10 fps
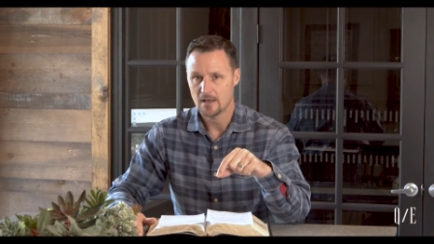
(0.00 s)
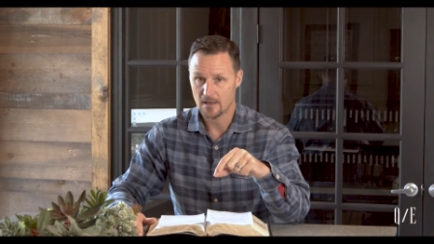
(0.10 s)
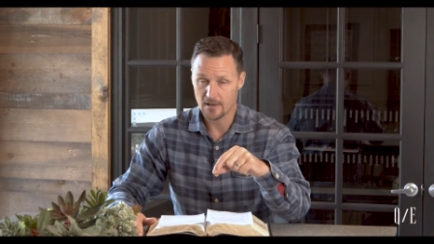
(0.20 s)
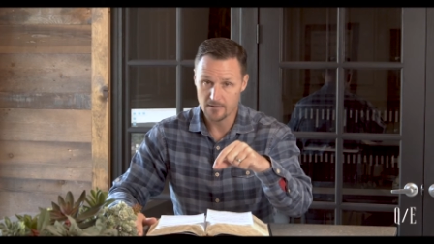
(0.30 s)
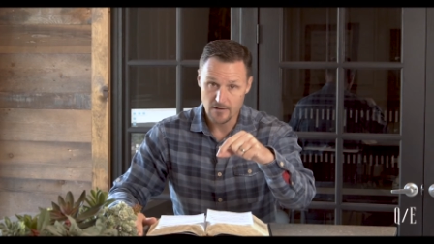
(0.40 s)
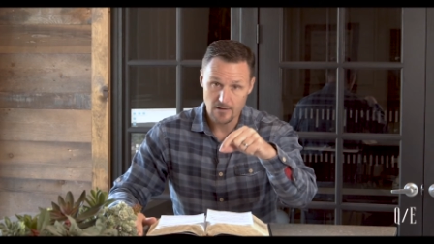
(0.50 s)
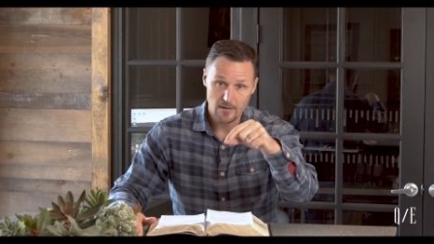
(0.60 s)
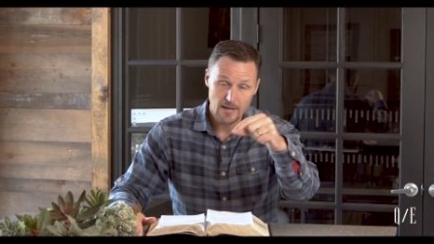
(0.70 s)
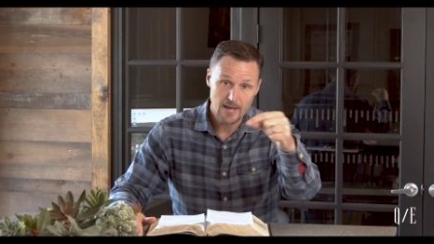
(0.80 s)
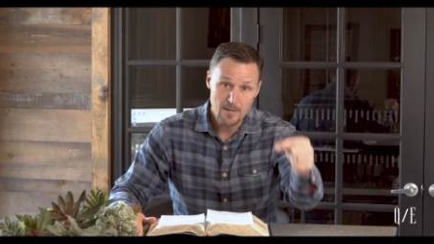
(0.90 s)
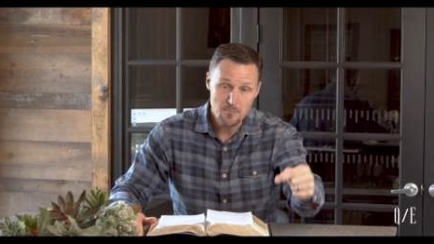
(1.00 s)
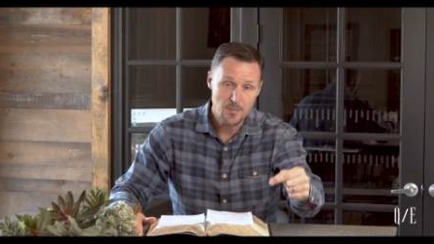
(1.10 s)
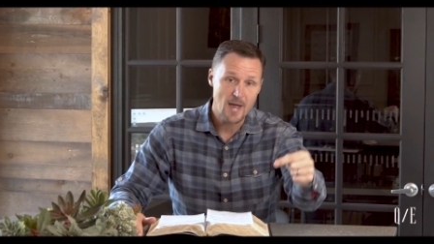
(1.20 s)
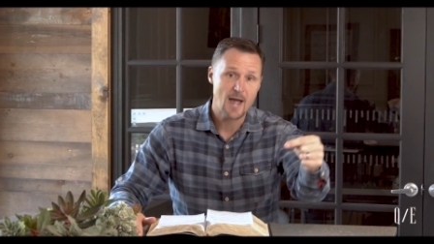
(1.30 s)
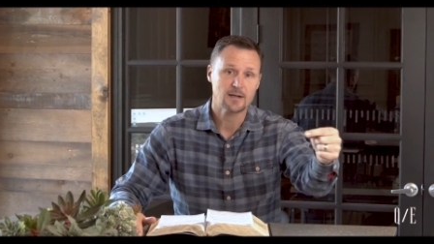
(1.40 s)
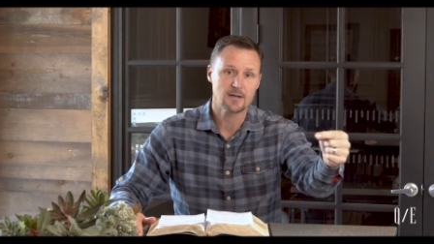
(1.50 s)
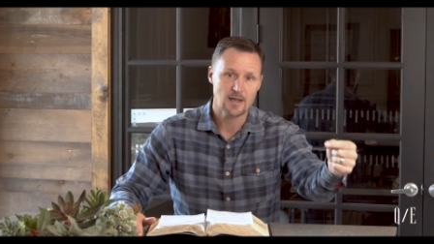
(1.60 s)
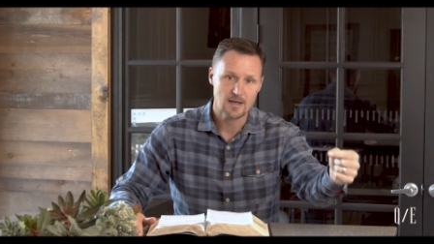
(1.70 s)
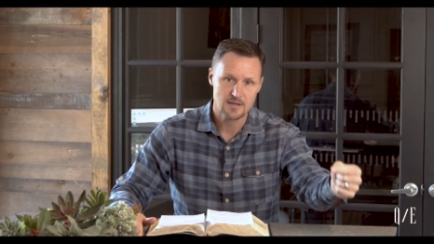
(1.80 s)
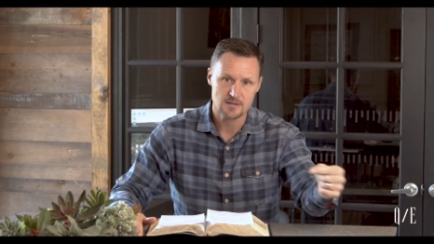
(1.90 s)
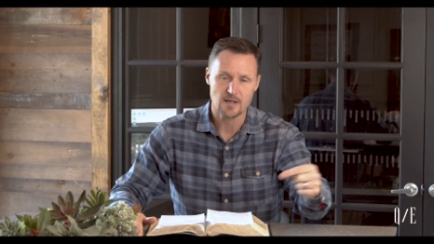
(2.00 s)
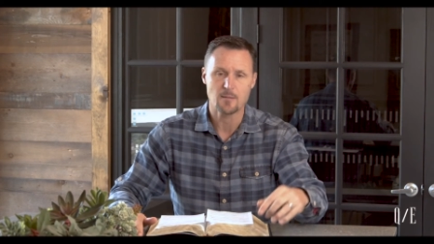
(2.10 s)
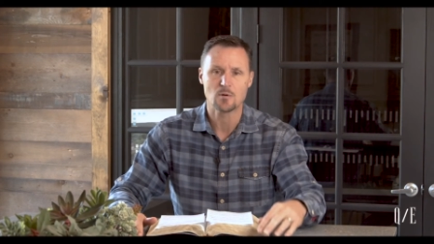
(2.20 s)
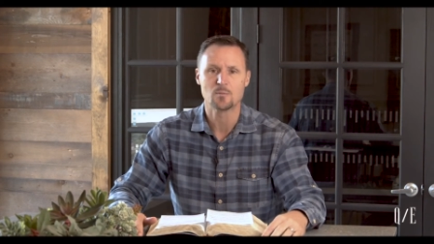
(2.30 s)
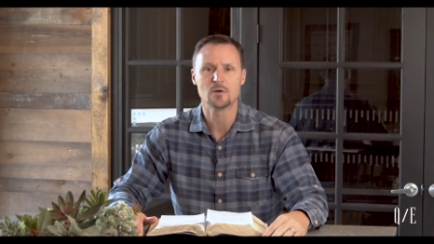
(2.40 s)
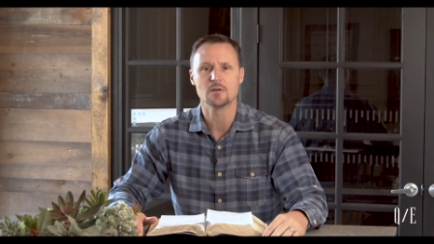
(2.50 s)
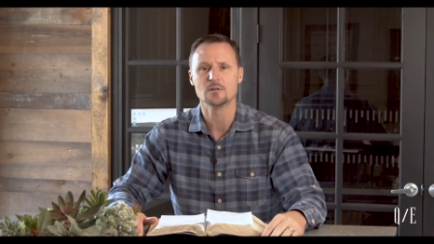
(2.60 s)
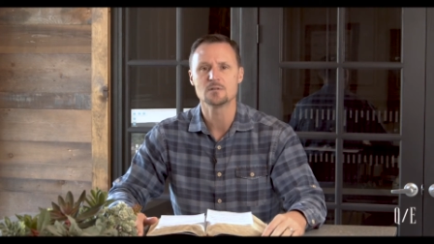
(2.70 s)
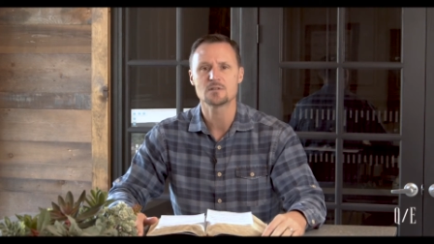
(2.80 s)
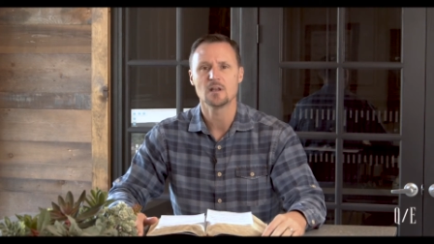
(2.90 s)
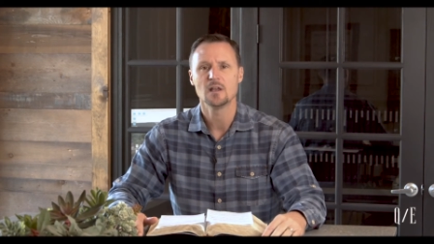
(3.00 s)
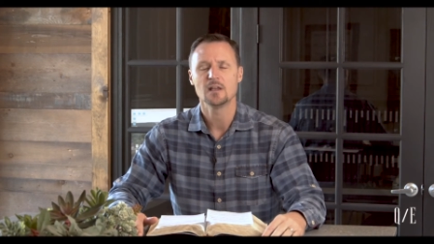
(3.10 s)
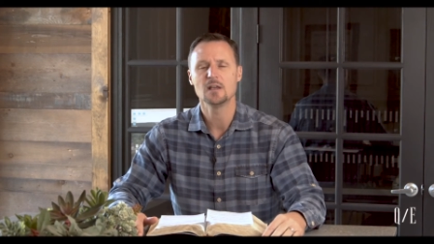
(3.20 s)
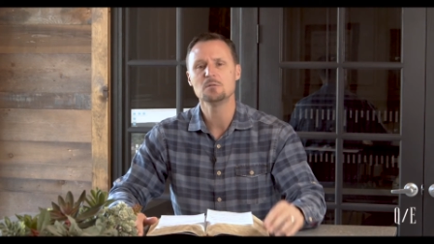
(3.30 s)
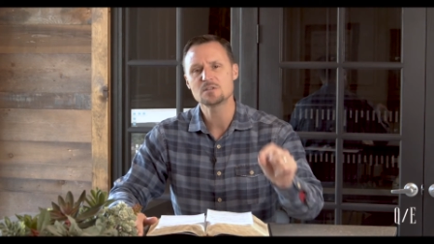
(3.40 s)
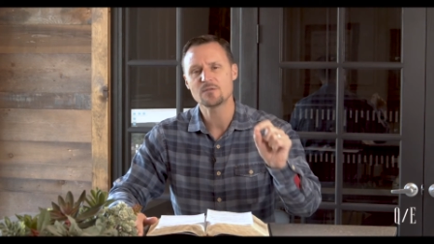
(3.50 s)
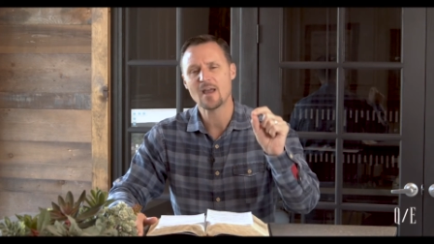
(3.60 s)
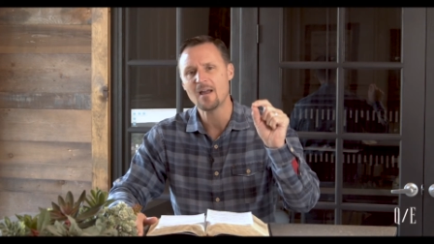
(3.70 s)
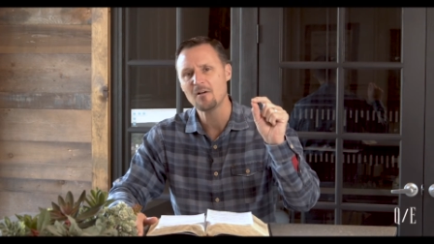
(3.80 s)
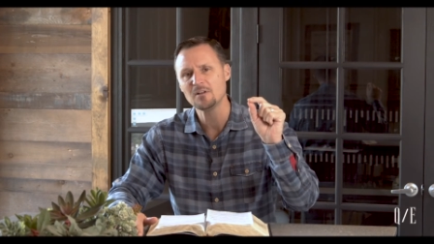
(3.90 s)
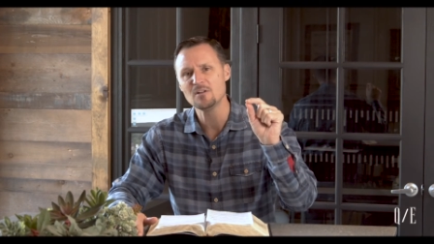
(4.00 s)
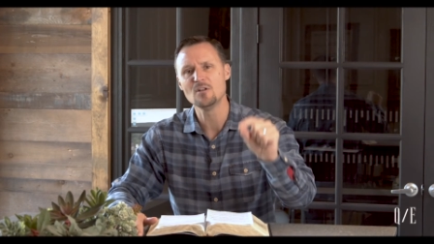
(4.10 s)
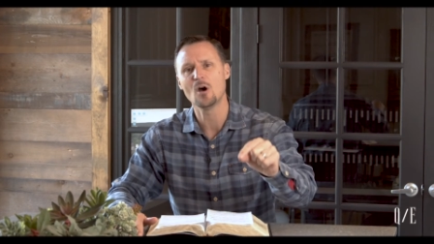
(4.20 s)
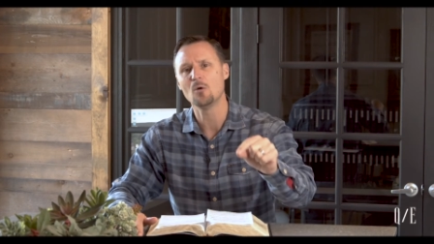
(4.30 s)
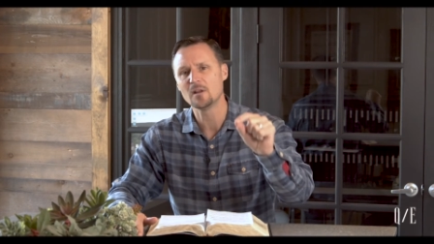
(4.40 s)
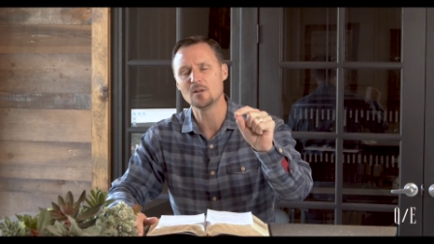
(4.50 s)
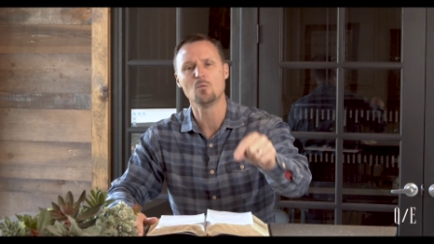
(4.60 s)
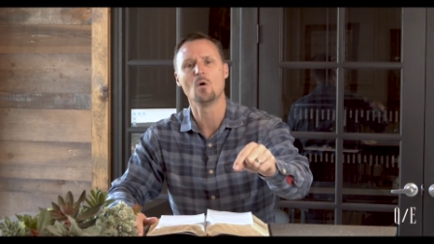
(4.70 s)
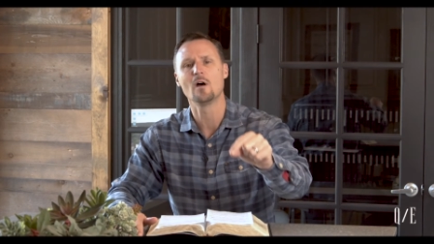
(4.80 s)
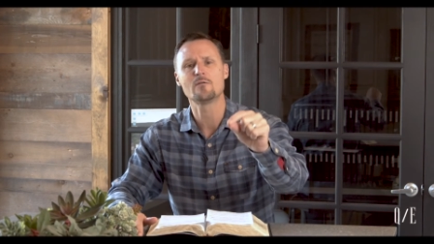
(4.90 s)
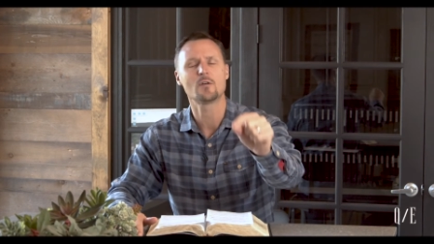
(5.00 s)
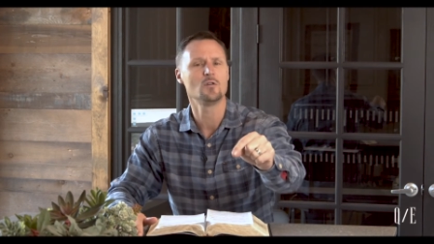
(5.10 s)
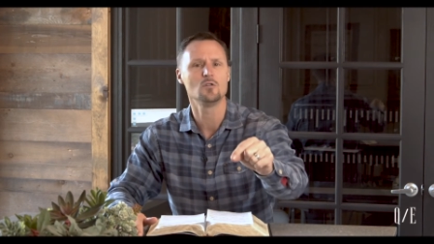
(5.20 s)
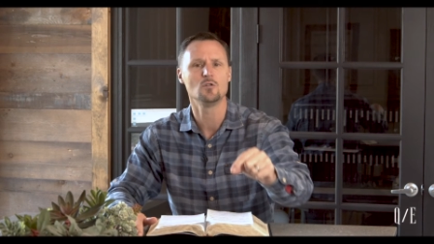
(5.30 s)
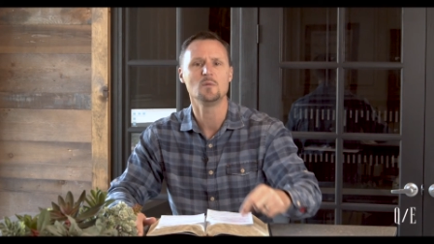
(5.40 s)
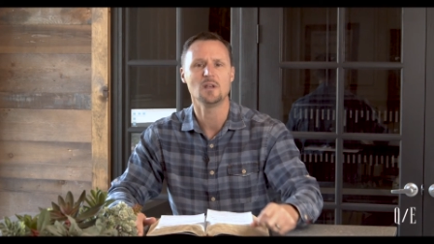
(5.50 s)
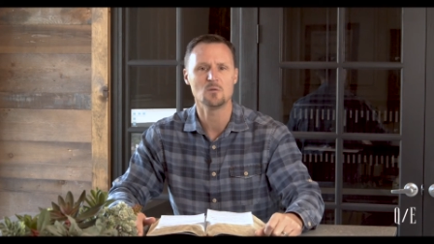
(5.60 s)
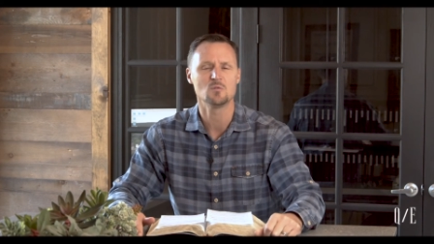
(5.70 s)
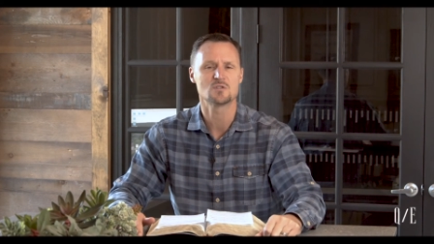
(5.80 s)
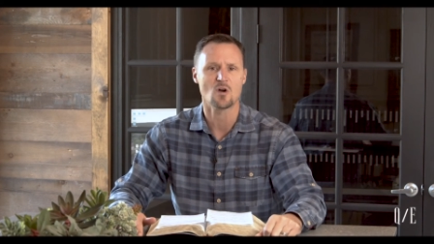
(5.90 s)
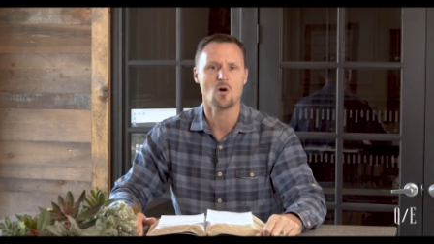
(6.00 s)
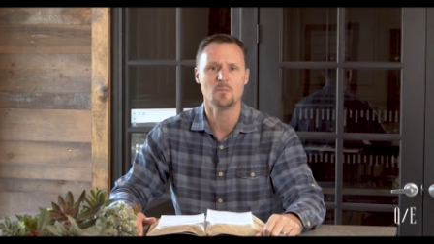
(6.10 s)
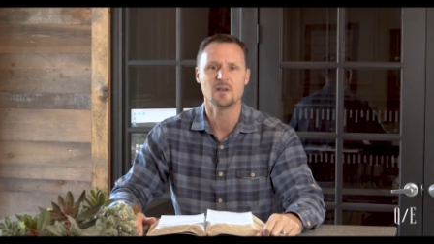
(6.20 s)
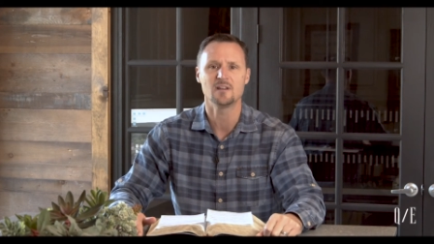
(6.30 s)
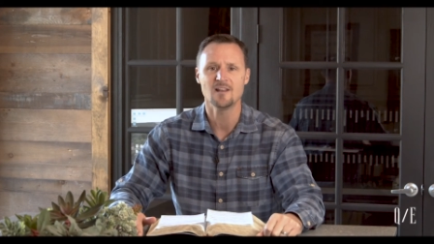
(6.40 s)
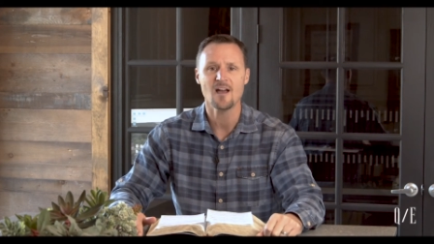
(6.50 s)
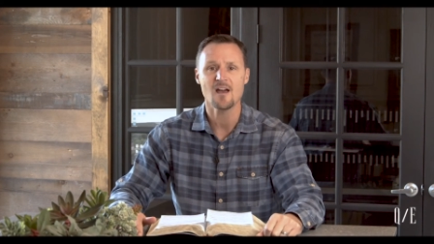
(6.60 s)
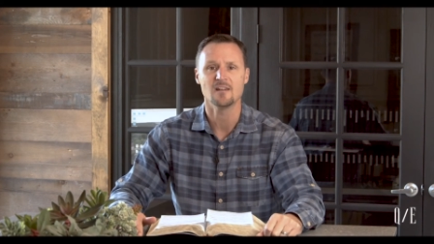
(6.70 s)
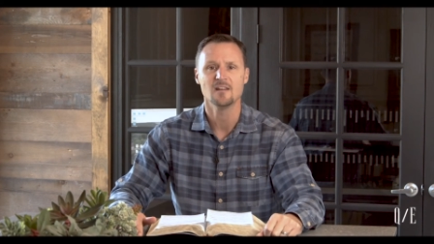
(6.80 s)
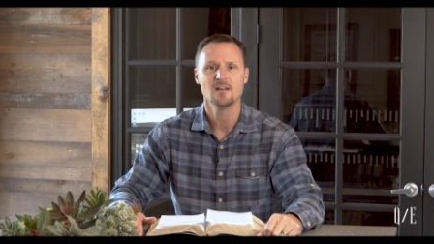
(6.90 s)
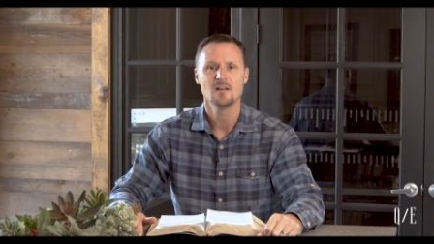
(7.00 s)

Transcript: in the impact that his labor produced. It was found in knowing the one for whom it was all being done.